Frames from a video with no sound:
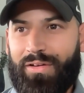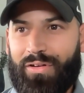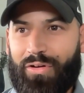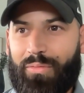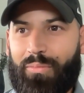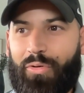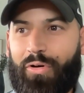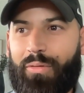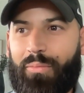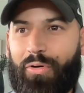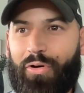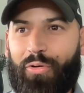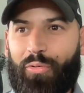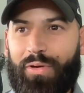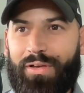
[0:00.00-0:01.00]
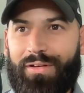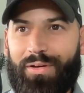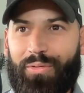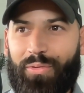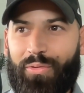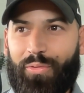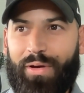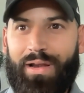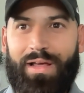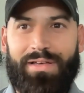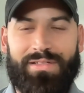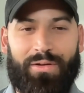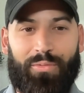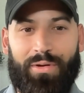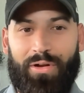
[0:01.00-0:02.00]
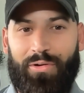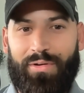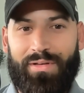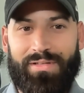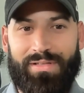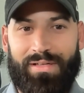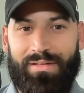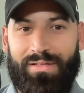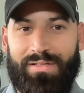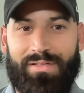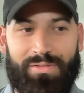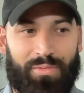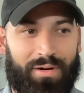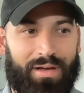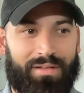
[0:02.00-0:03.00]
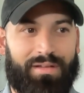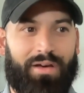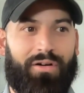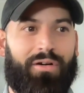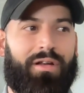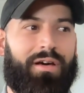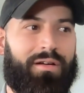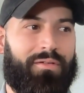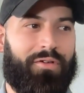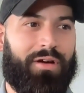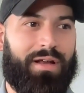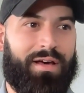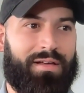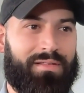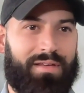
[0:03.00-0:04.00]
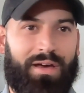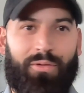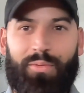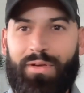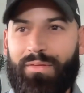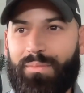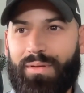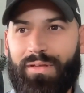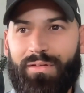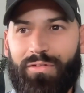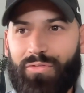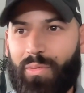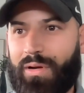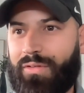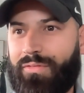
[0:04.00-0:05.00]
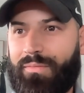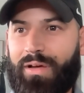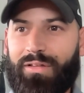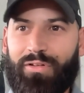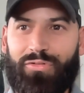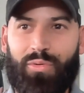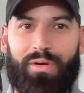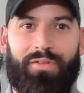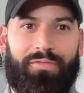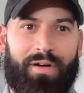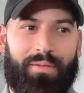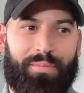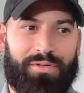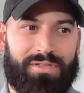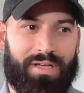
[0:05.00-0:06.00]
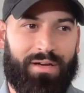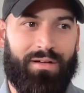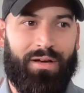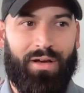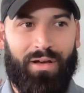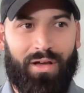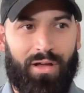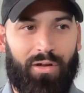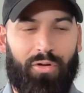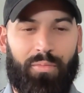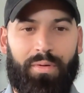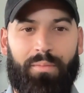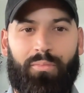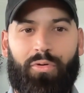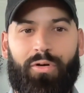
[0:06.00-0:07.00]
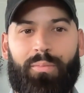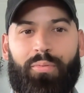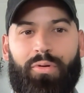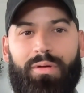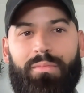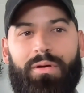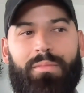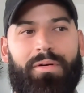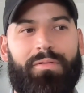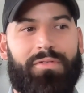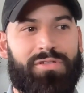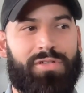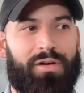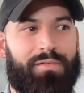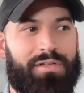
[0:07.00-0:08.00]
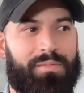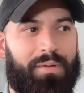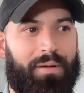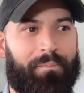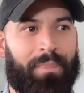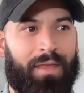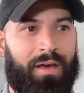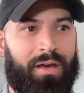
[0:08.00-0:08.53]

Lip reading: more and more we realize and we notice, and this is what I tell a lot of our clients. Yeah, we can be in the 20 and the 25%, a little bit more premium of a service, but